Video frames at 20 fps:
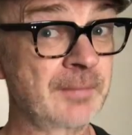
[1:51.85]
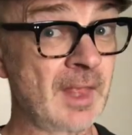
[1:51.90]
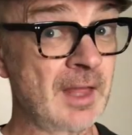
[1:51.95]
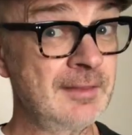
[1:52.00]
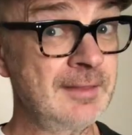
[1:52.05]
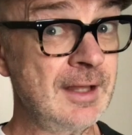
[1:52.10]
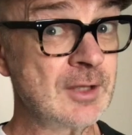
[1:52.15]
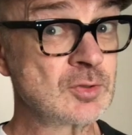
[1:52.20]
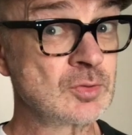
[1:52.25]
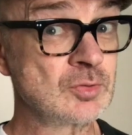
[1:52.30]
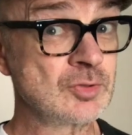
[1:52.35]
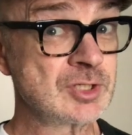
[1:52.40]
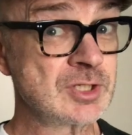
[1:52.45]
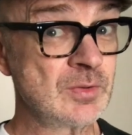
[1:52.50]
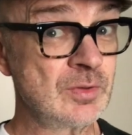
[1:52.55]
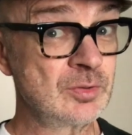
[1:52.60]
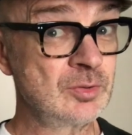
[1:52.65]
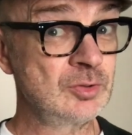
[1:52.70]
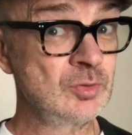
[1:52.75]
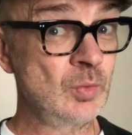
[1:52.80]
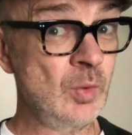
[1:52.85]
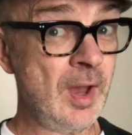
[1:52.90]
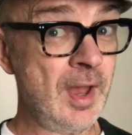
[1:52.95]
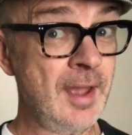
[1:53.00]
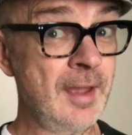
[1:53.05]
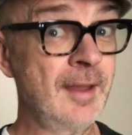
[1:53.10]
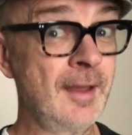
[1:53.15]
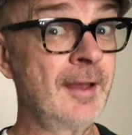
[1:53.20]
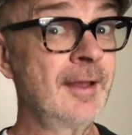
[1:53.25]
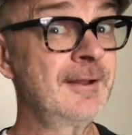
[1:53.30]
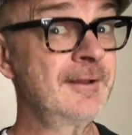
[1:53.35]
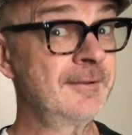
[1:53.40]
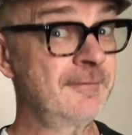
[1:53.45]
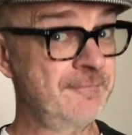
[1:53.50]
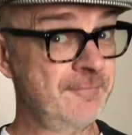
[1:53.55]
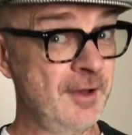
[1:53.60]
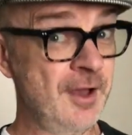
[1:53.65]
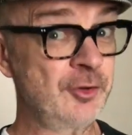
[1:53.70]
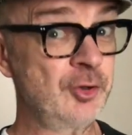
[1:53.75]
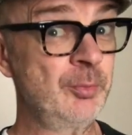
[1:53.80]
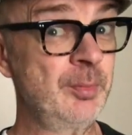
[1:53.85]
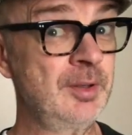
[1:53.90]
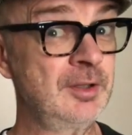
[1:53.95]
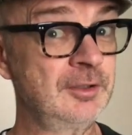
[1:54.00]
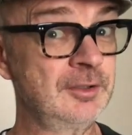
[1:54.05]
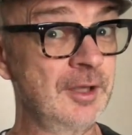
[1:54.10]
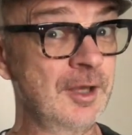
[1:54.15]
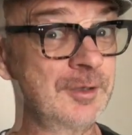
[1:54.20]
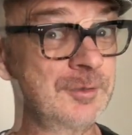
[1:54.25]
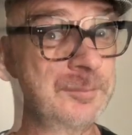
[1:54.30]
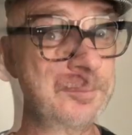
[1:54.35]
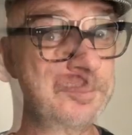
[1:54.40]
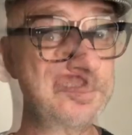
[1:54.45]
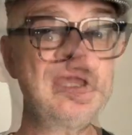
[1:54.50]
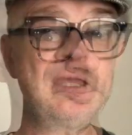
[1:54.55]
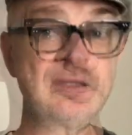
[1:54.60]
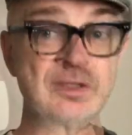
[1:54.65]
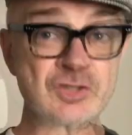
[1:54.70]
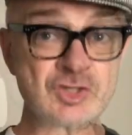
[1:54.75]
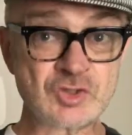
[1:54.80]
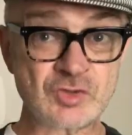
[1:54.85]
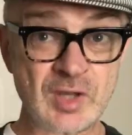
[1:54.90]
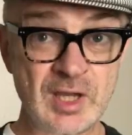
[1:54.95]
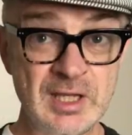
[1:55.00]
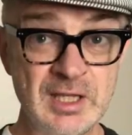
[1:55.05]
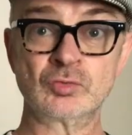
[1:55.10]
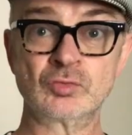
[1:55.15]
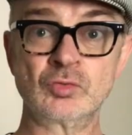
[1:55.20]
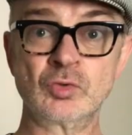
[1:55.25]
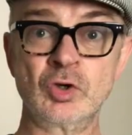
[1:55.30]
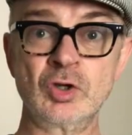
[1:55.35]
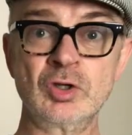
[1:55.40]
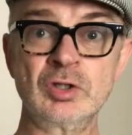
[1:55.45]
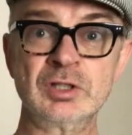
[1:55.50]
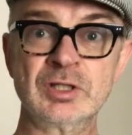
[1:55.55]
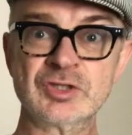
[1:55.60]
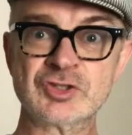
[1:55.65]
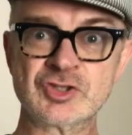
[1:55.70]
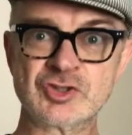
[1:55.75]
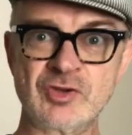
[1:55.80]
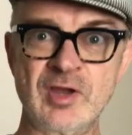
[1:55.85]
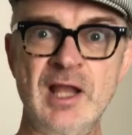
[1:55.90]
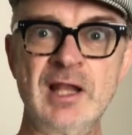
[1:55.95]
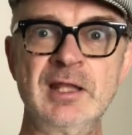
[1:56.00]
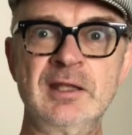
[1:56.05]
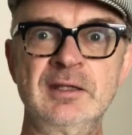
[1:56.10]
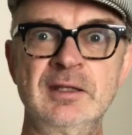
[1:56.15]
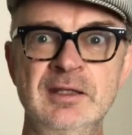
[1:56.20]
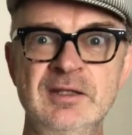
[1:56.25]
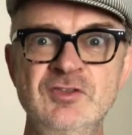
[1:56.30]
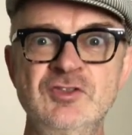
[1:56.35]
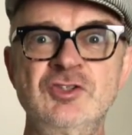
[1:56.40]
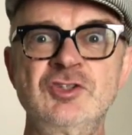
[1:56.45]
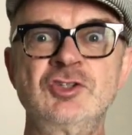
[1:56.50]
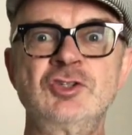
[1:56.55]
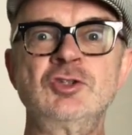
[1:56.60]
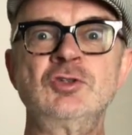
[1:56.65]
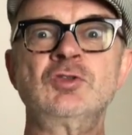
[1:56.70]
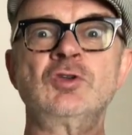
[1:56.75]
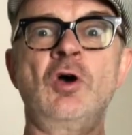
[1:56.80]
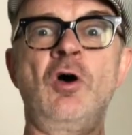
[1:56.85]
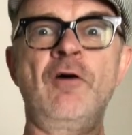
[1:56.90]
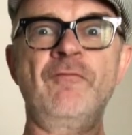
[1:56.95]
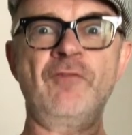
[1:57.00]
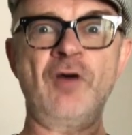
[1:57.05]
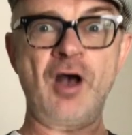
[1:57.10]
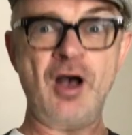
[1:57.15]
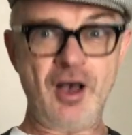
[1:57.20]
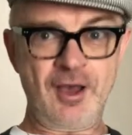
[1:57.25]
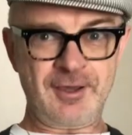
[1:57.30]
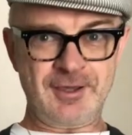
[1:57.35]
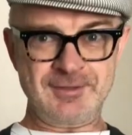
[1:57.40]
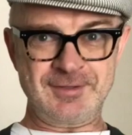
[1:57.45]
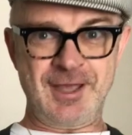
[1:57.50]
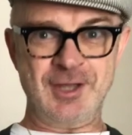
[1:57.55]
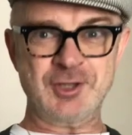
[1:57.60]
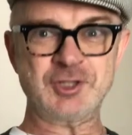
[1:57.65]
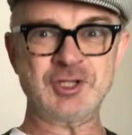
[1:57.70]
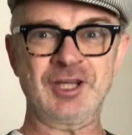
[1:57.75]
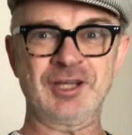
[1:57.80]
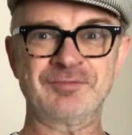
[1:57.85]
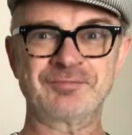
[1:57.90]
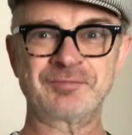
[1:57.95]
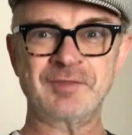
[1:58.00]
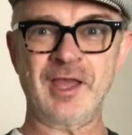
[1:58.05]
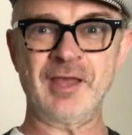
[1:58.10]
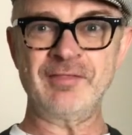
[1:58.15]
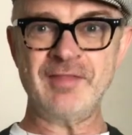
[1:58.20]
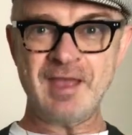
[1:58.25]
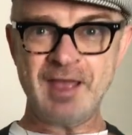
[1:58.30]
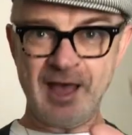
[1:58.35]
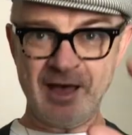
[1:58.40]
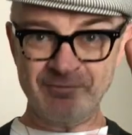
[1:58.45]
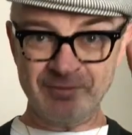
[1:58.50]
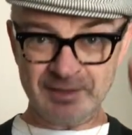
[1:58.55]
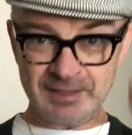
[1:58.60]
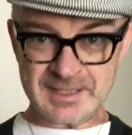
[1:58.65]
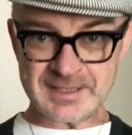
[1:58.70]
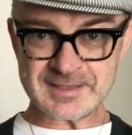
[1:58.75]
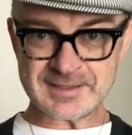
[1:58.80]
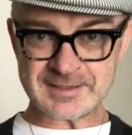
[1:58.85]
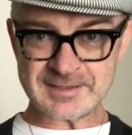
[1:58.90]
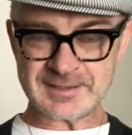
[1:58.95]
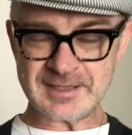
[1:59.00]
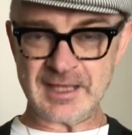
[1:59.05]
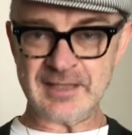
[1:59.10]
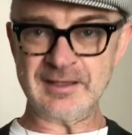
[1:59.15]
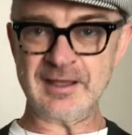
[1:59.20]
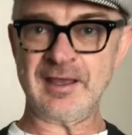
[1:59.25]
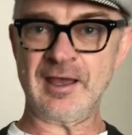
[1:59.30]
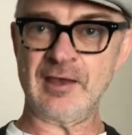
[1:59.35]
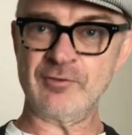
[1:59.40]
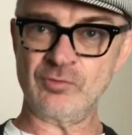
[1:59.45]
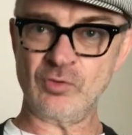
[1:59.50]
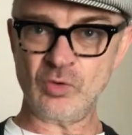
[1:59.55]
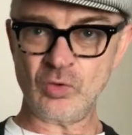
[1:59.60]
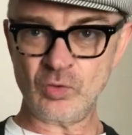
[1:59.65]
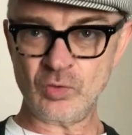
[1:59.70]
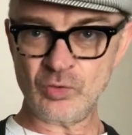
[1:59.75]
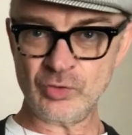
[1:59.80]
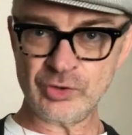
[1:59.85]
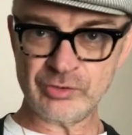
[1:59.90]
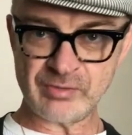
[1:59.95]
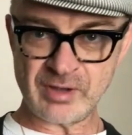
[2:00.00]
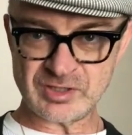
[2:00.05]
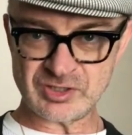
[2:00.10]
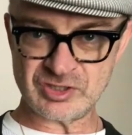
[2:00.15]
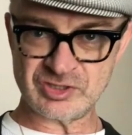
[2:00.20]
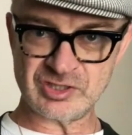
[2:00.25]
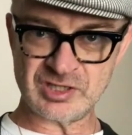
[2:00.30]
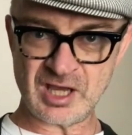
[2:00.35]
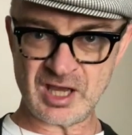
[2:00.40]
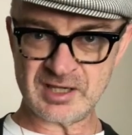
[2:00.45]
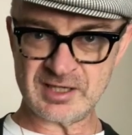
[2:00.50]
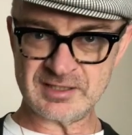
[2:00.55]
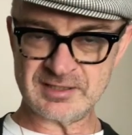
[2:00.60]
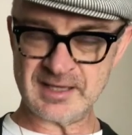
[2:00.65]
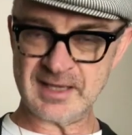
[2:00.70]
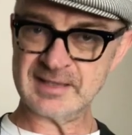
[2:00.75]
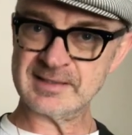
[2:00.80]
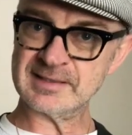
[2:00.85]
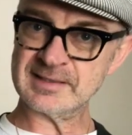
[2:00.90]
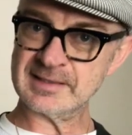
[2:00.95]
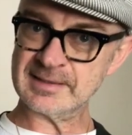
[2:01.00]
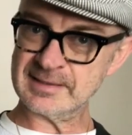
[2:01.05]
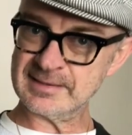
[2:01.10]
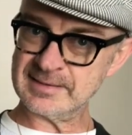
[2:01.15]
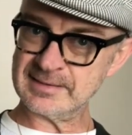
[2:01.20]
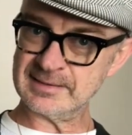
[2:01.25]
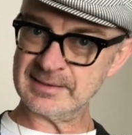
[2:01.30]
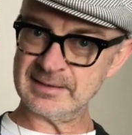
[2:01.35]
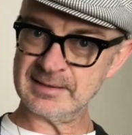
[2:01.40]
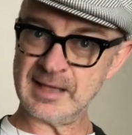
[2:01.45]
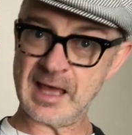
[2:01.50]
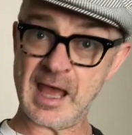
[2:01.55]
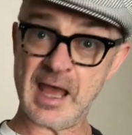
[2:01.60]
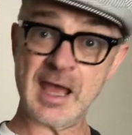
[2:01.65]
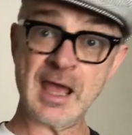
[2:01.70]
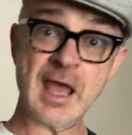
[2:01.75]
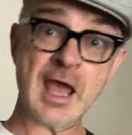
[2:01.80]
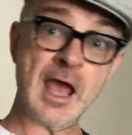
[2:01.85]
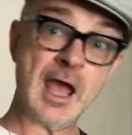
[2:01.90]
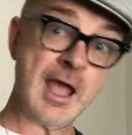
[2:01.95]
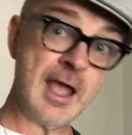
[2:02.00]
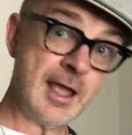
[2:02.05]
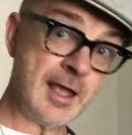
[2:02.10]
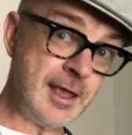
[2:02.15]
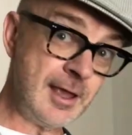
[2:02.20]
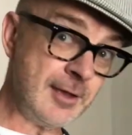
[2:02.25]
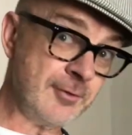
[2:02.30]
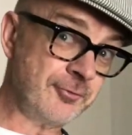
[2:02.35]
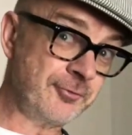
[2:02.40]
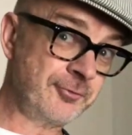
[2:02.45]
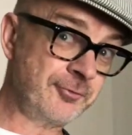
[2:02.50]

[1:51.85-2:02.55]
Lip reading: That's also a good way to find a builder. In Australia, Royal Australian Institute of Architecture, and they have a list and they have all the registered architects listed there if